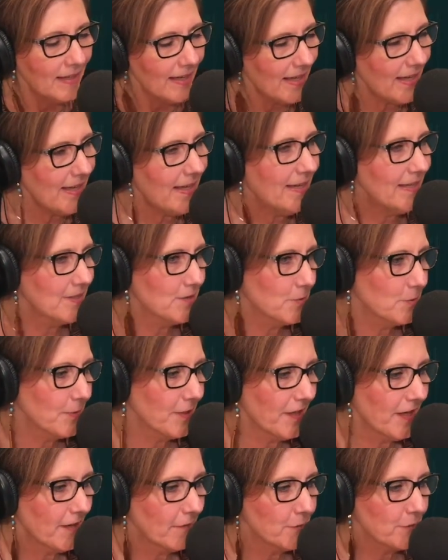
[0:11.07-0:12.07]
And
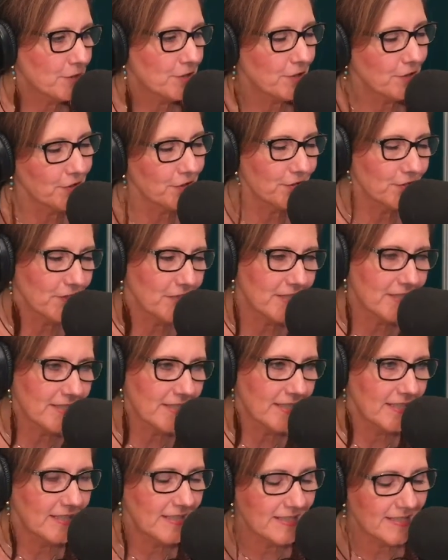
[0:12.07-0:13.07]
we have returned. You're
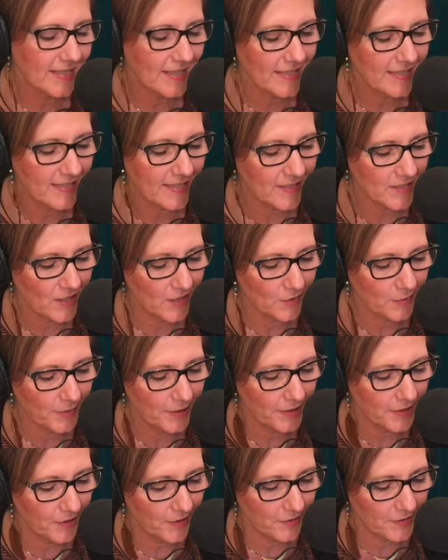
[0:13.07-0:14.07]
listening to CSE Talk
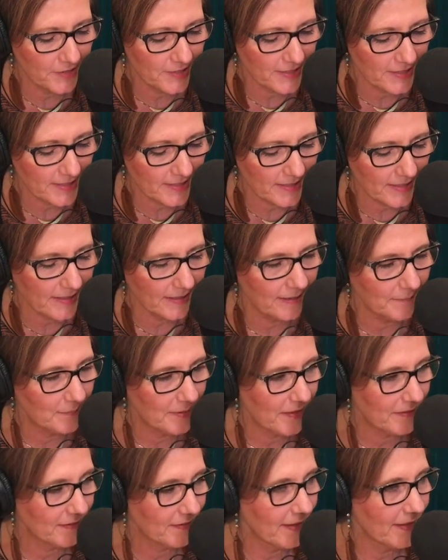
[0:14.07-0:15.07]
Radio. This is
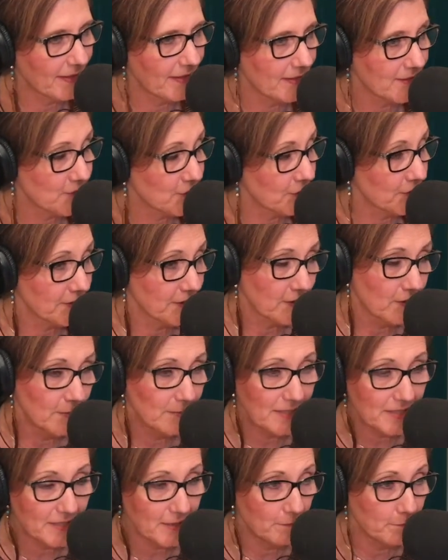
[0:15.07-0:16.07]
Beth Ann. I started to call
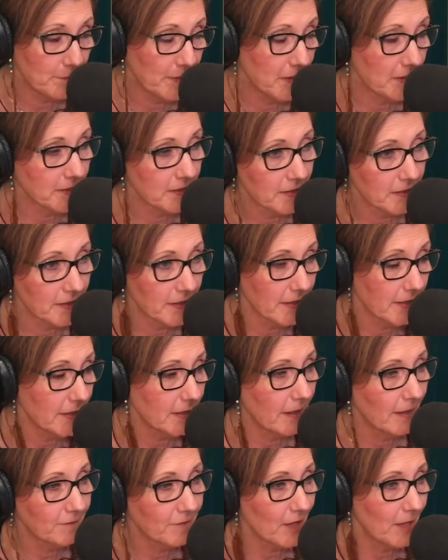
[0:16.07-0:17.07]
myself Melody again.
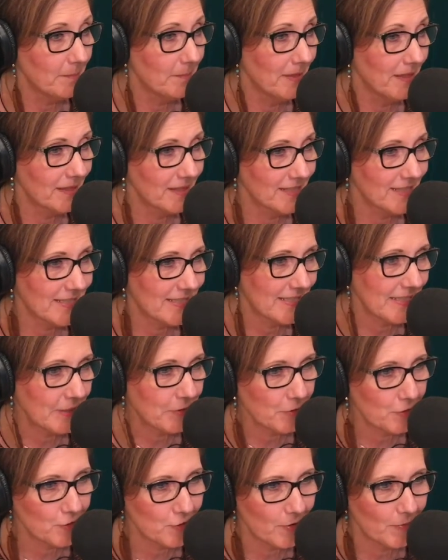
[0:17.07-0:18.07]
I've got Melody
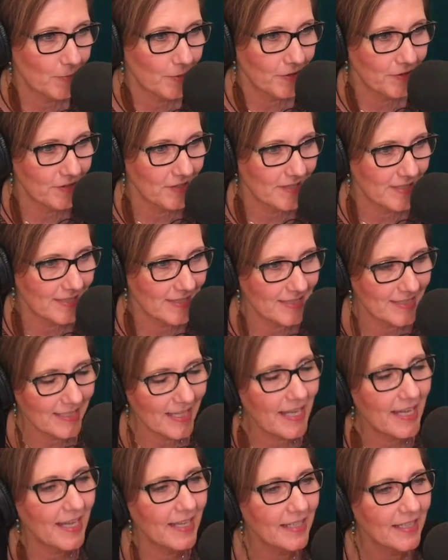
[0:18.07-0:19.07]
Cedarstrom with us
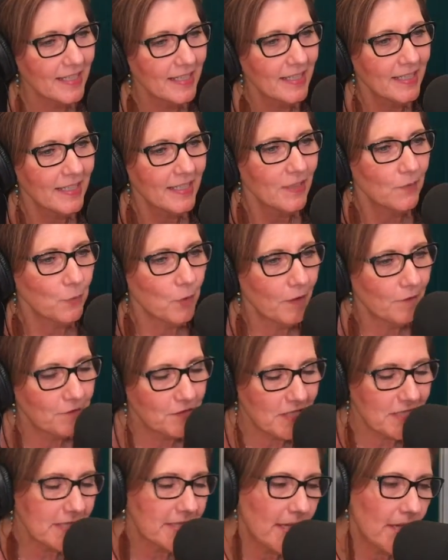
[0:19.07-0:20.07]
today. We'll have
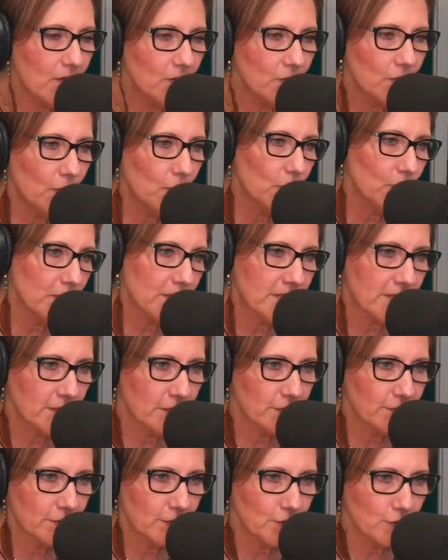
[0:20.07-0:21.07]
Discount Gold and
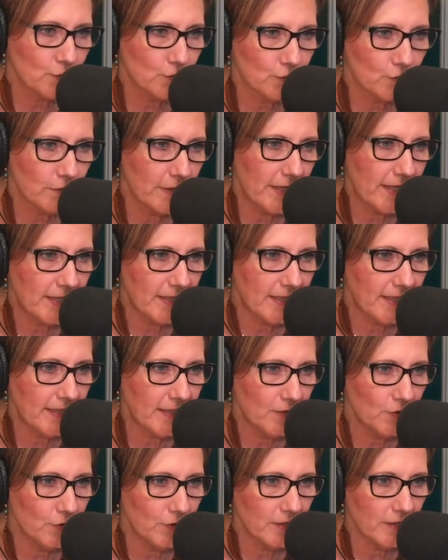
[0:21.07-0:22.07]
Silver
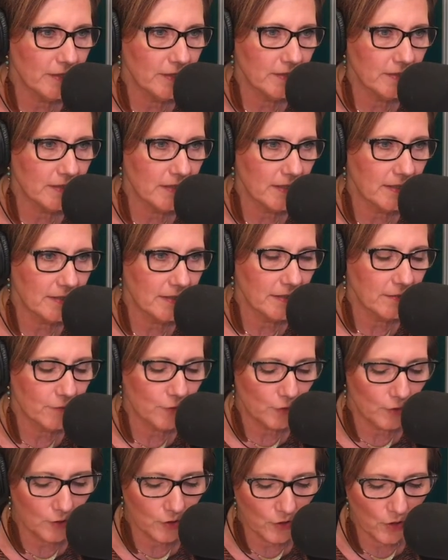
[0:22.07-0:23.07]
Trading. You can give
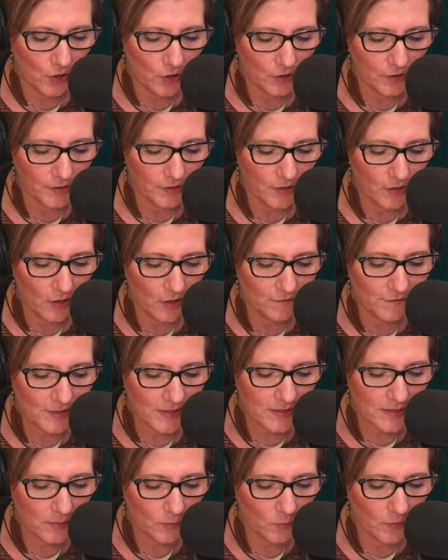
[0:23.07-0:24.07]
her a call in the
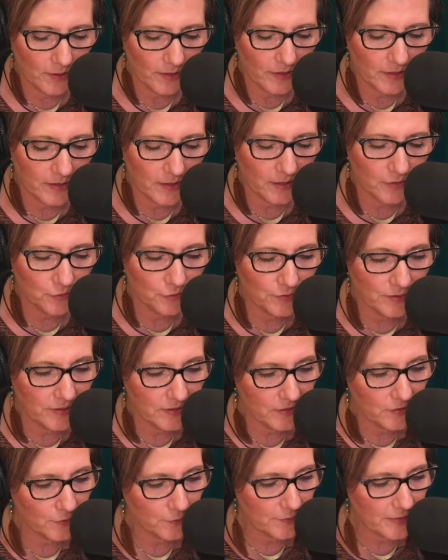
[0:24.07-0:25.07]
office at
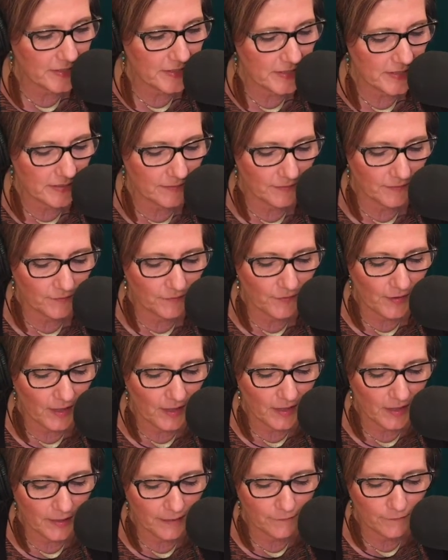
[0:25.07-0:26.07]

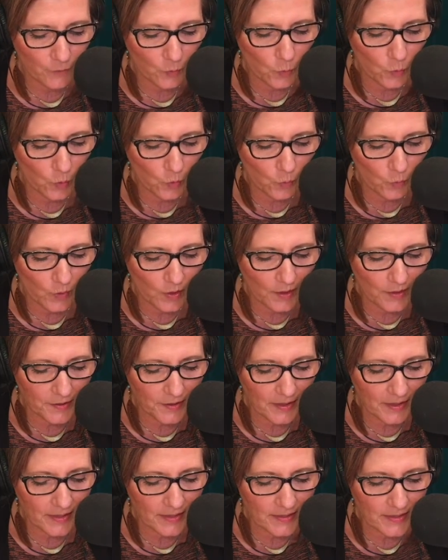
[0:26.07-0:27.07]

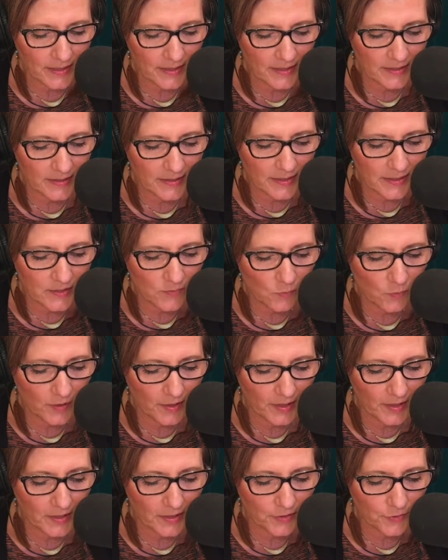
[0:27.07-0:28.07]
1-800-375-4188. That's
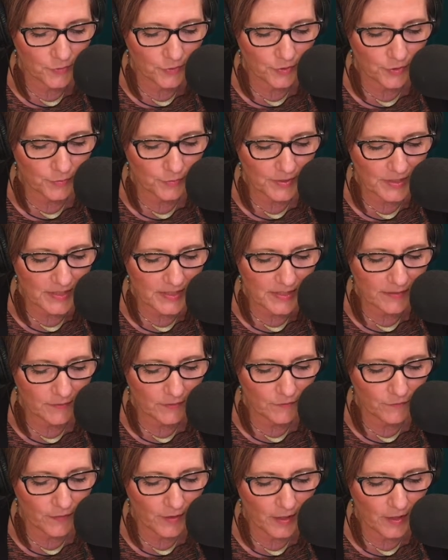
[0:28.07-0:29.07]

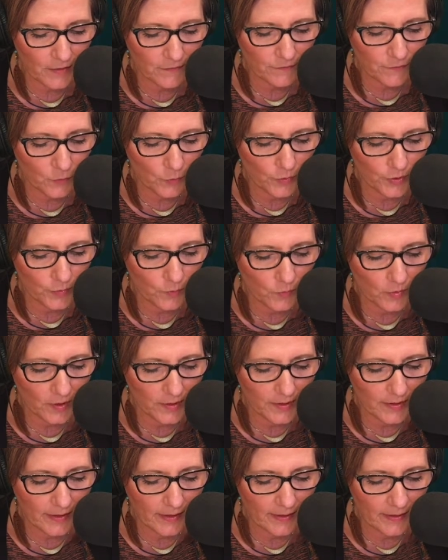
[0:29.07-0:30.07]

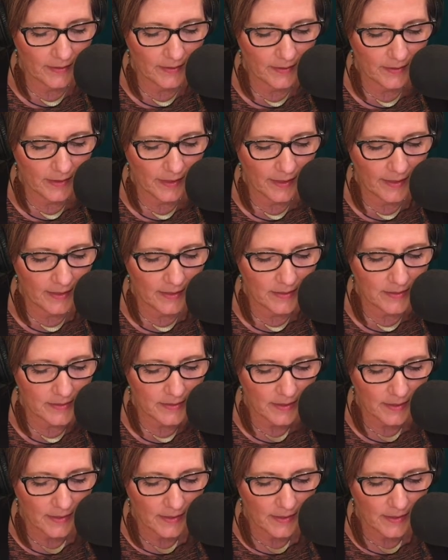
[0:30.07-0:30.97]
1-800-375-4188.